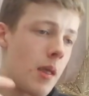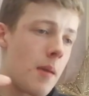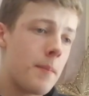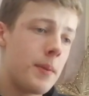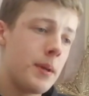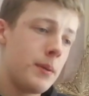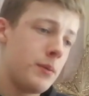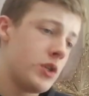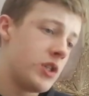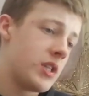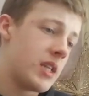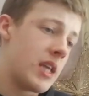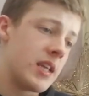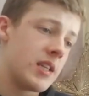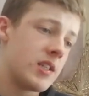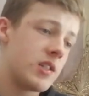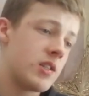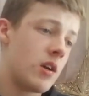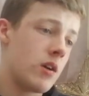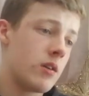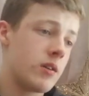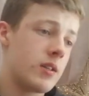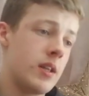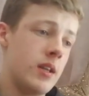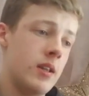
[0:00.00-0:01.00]
People just get
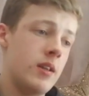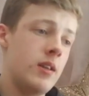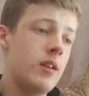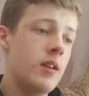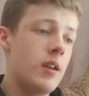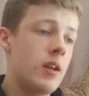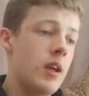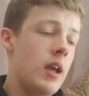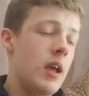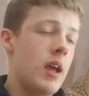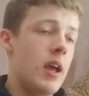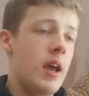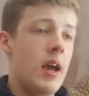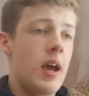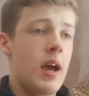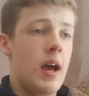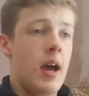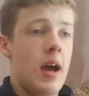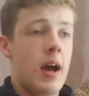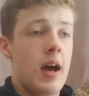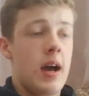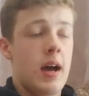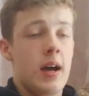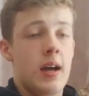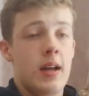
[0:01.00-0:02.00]
sucked in,
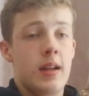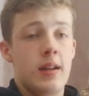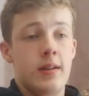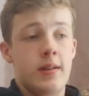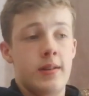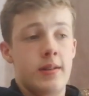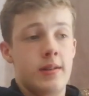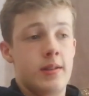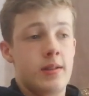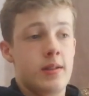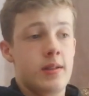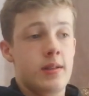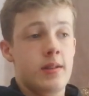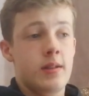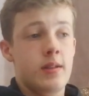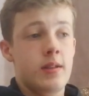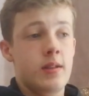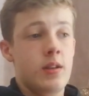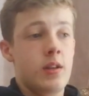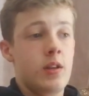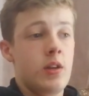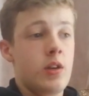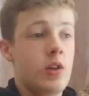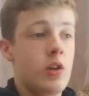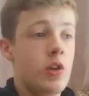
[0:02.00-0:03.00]
and
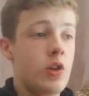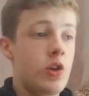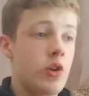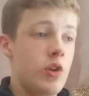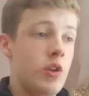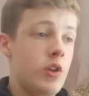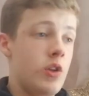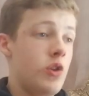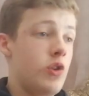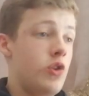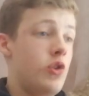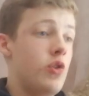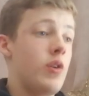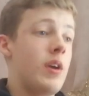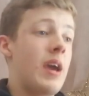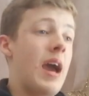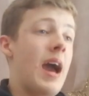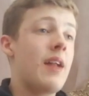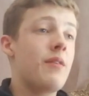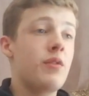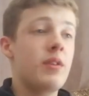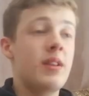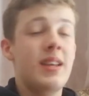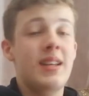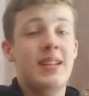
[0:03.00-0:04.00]
you know, you
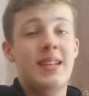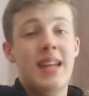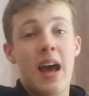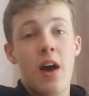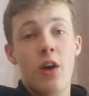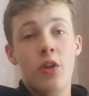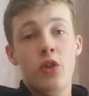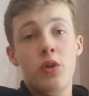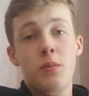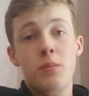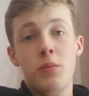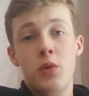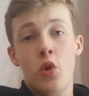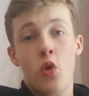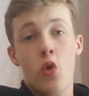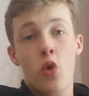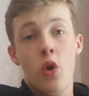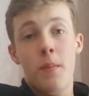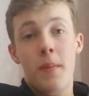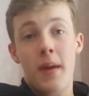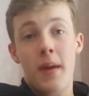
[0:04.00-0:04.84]
can't really tell them your